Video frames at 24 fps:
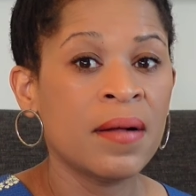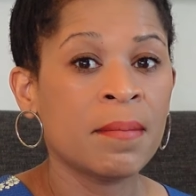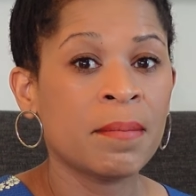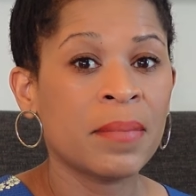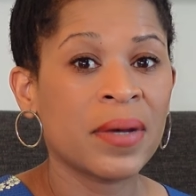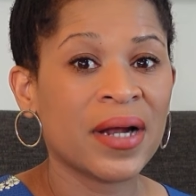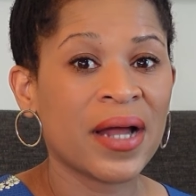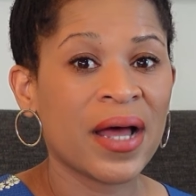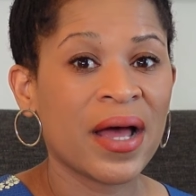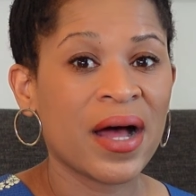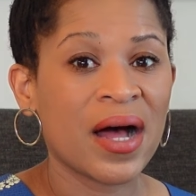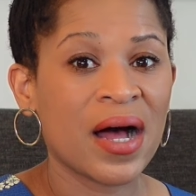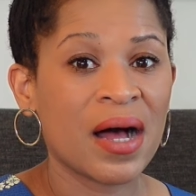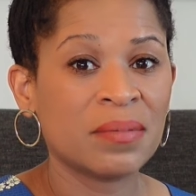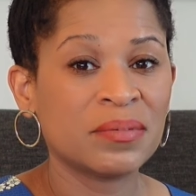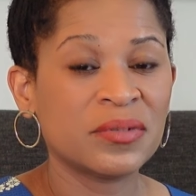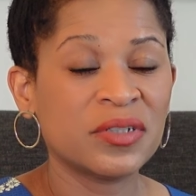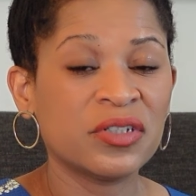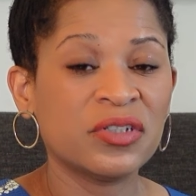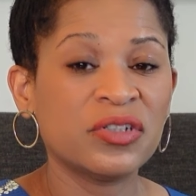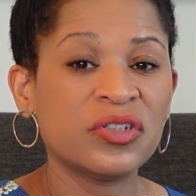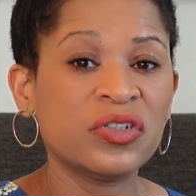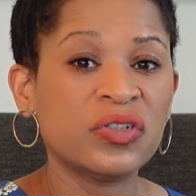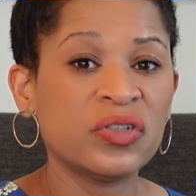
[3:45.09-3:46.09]
but I
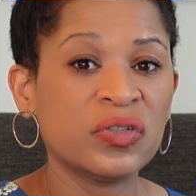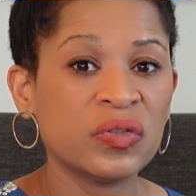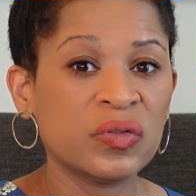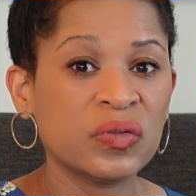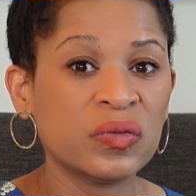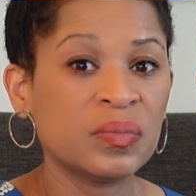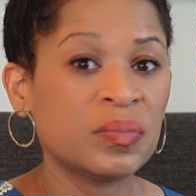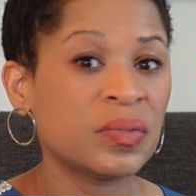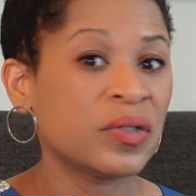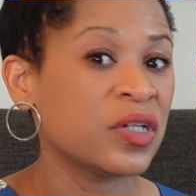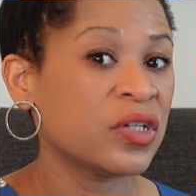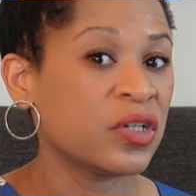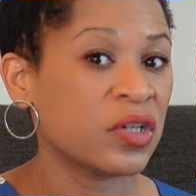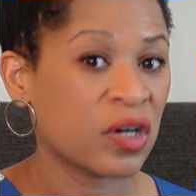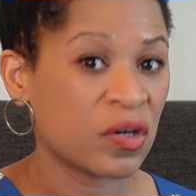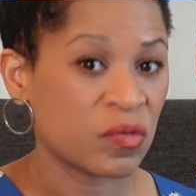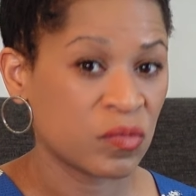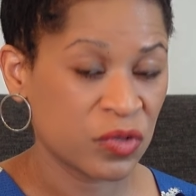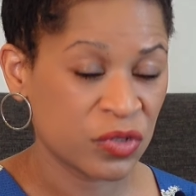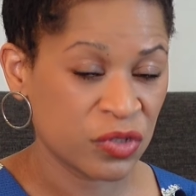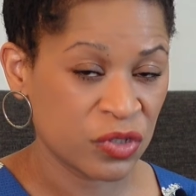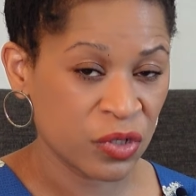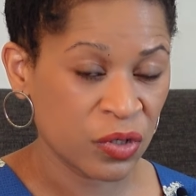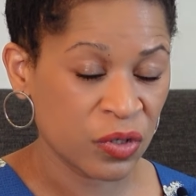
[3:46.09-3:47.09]
opted to put it on
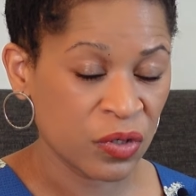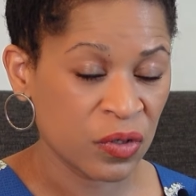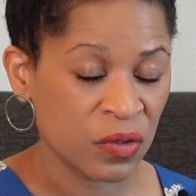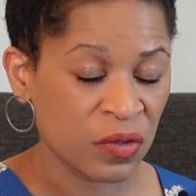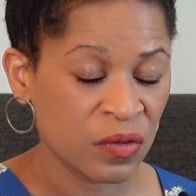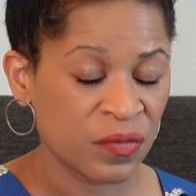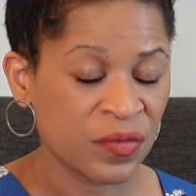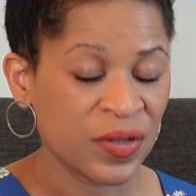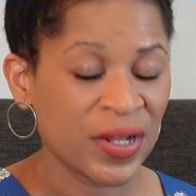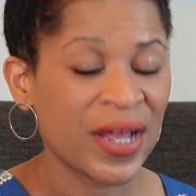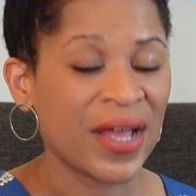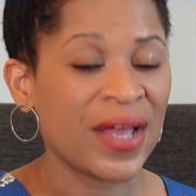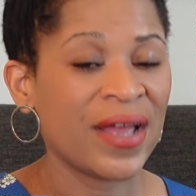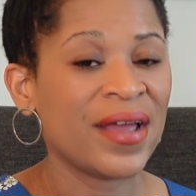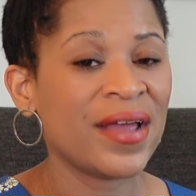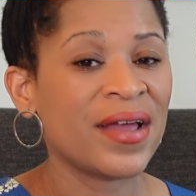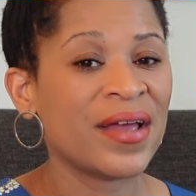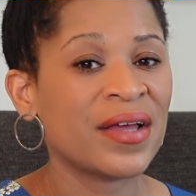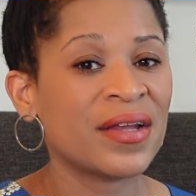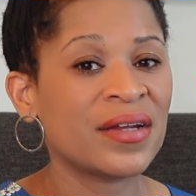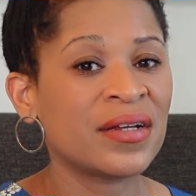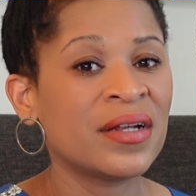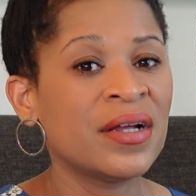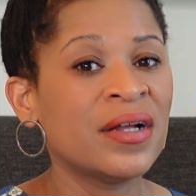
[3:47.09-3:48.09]
reserve
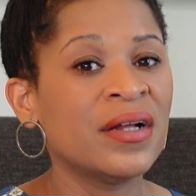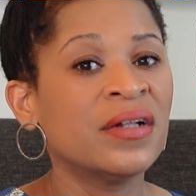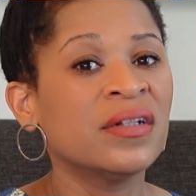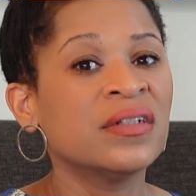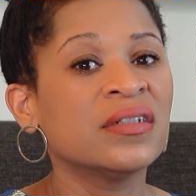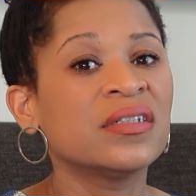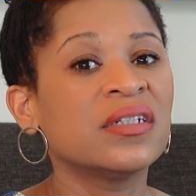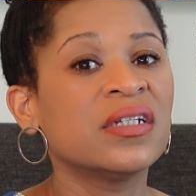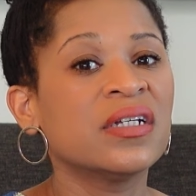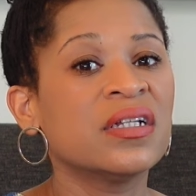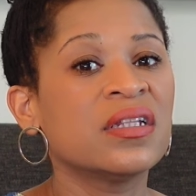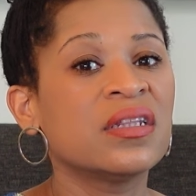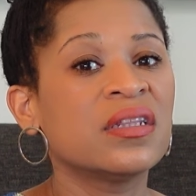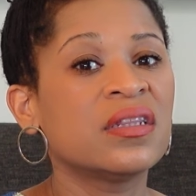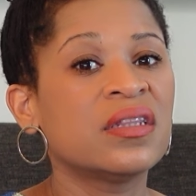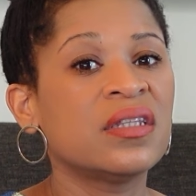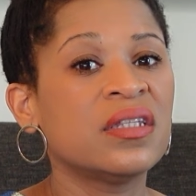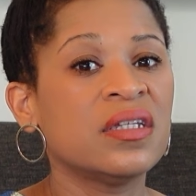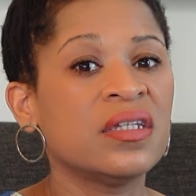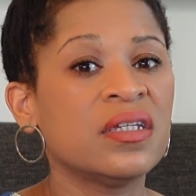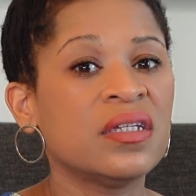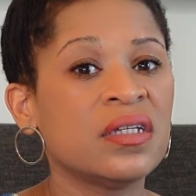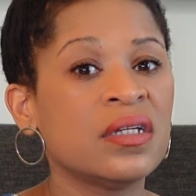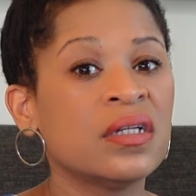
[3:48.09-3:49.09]
and get
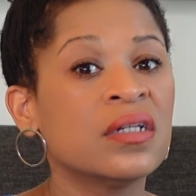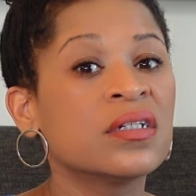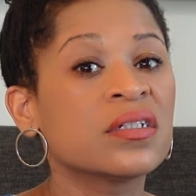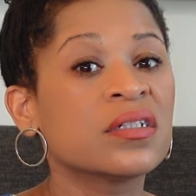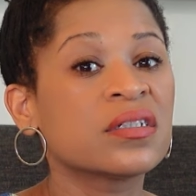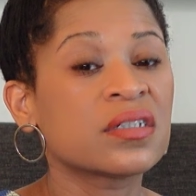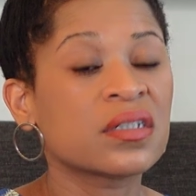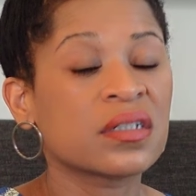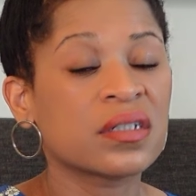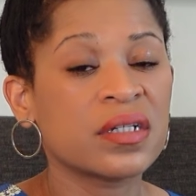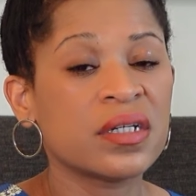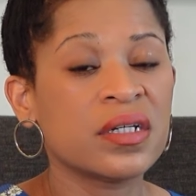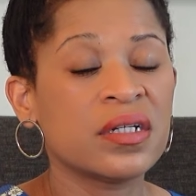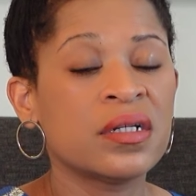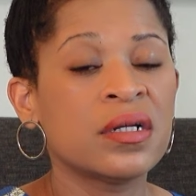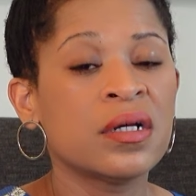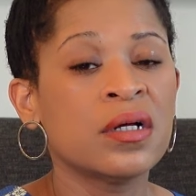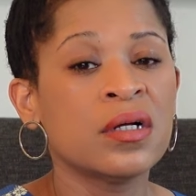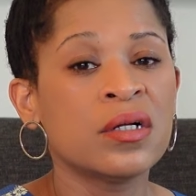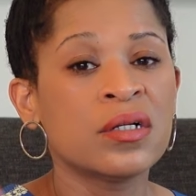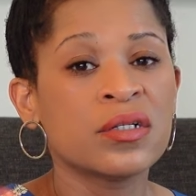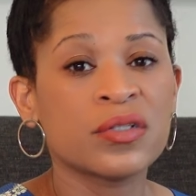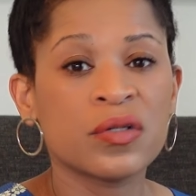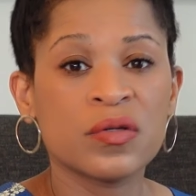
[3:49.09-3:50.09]
the Celine
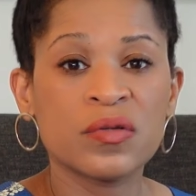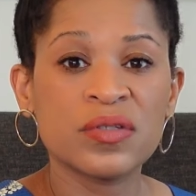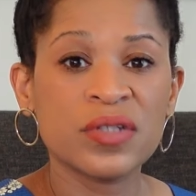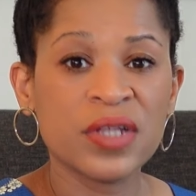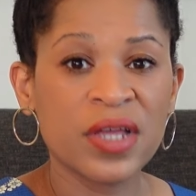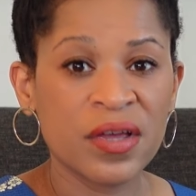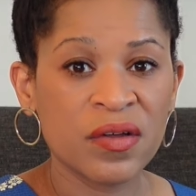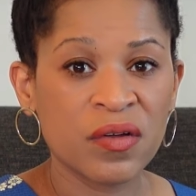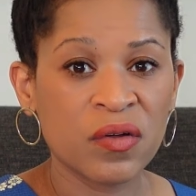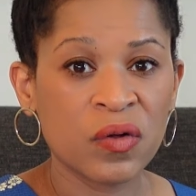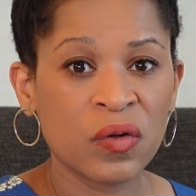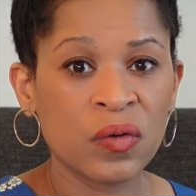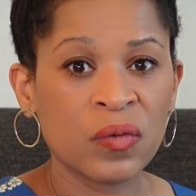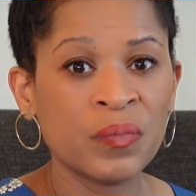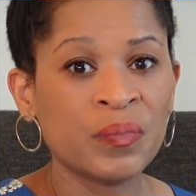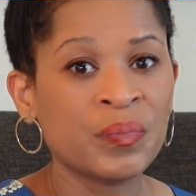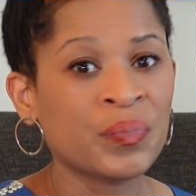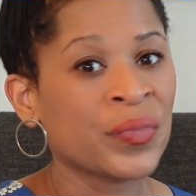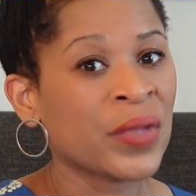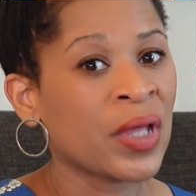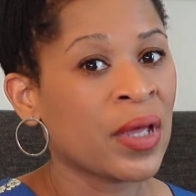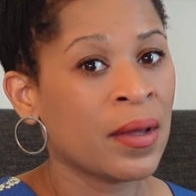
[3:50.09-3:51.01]
Sosangle